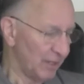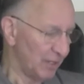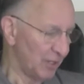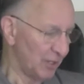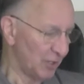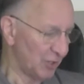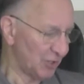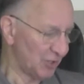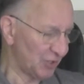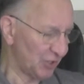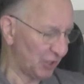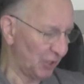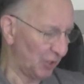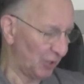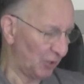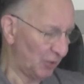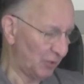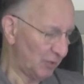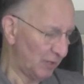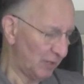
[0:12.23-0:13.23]
Years
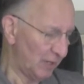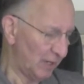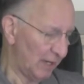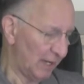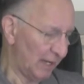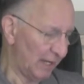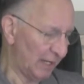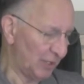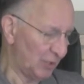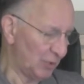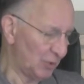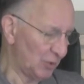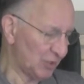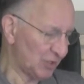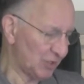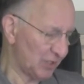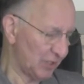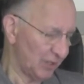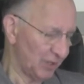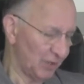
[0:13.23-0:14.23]
ago, I
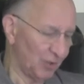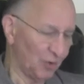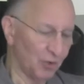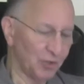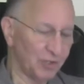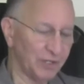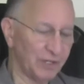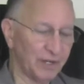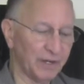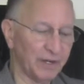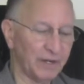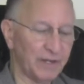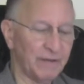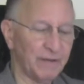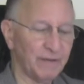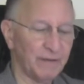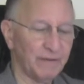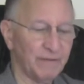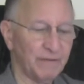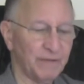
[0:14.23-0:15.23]
used ordinary
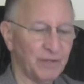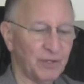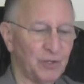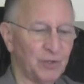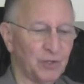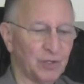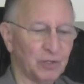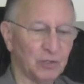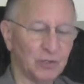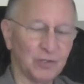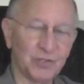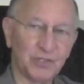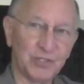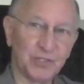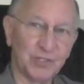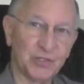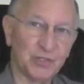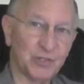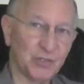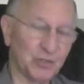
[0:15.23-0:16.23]
cuticle
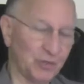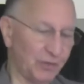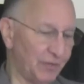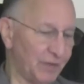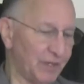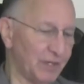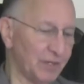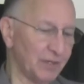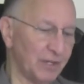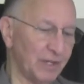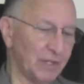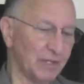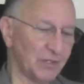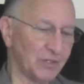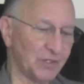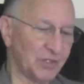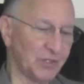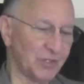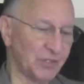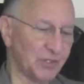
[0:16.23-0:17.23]
scissors or fingernail
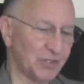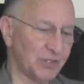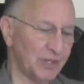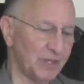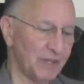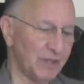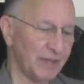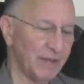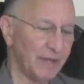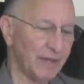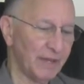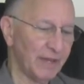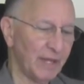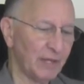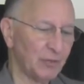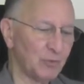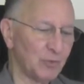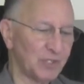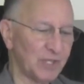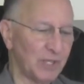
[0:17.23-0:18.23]
scissors
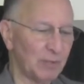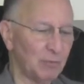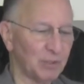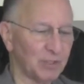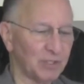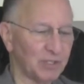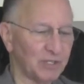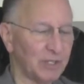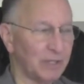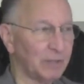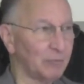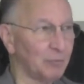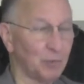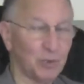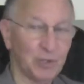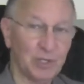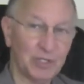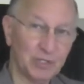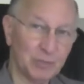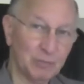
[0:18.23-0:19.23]
and was able to cut
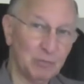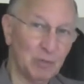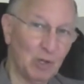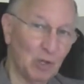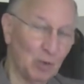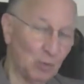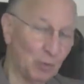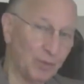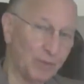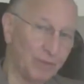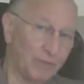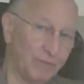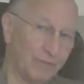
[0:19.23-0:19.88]
pretty small with